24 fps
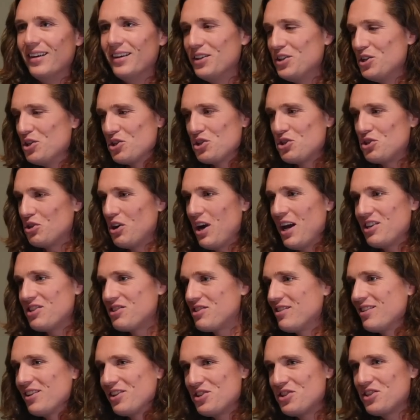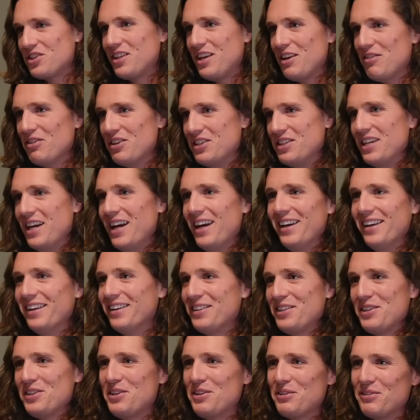you're yeah. stressed. Just give it a day.
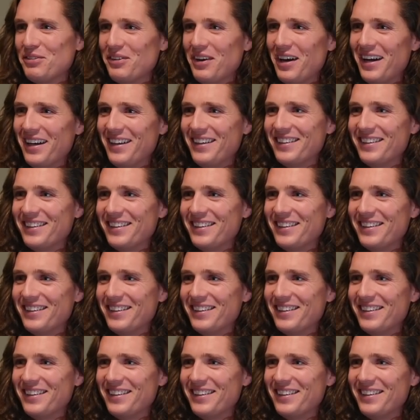You're fine.